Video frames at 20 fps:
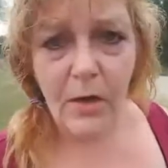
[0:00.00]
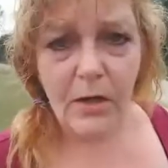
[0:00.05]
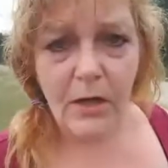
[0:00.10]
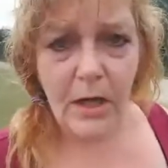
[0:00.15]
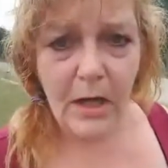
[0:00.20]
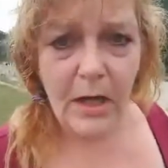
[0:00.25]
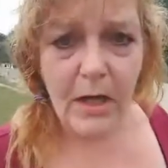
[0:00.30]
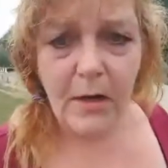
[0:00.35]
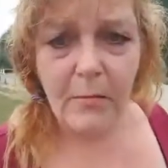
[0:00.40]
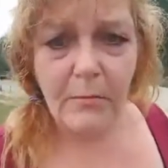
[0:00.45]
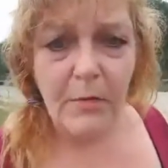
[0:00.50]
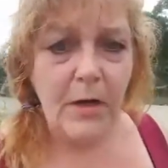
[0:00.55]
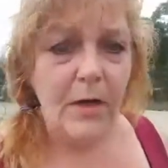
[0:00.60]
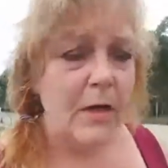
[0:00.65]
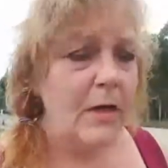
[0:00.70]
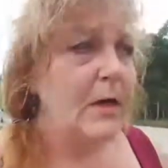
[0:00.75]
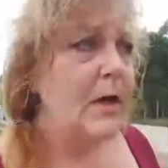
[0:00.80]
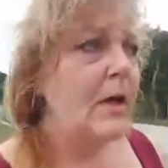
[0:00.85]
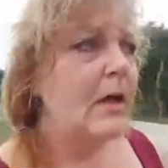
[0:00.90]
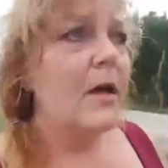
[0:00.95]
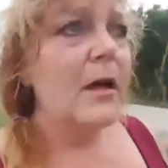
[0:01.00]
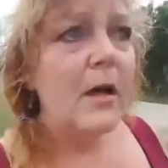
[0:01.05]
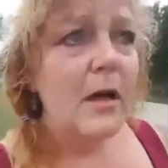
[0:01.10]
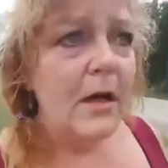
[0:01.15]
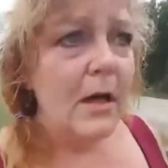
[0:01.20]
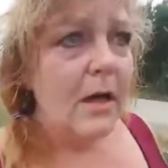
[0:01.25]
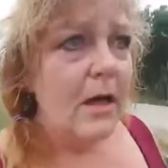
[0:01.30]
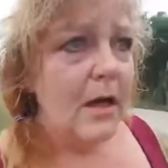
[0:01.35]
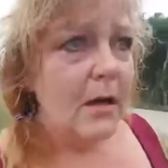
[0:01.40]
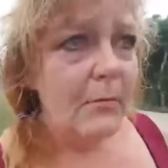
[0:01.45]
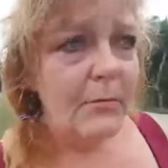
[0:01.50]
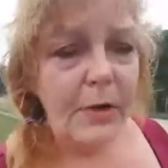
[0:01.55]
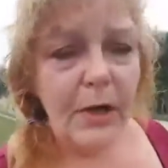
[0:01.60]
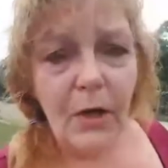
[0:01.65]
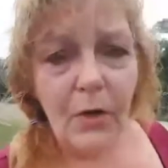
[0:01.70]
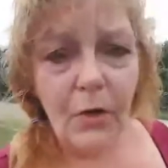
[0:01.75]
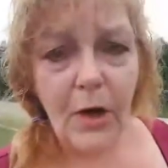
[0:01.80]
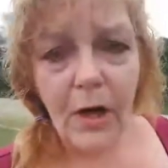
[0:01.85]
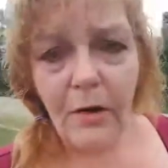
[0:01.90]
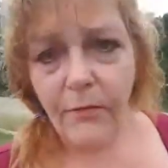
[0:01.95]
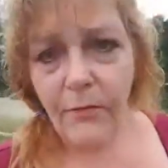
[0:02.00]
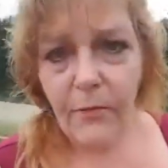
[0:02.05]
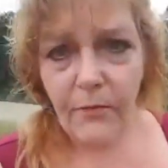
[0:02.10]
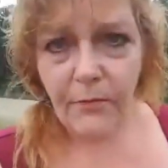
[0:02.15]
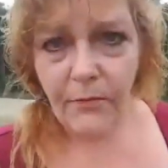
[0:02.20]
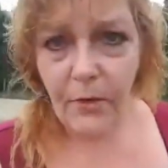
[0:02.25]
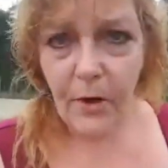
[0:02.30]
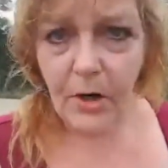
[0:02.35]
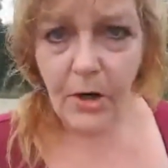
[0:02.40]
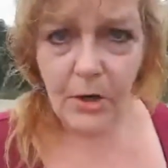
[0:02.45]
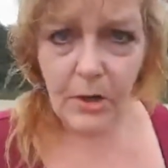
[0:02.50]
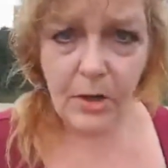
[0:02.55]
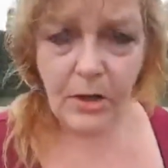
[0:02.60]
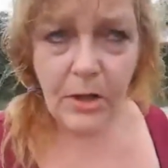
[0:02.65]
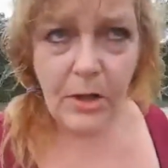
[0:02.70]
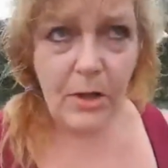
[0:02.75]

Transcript: them. Be grateful for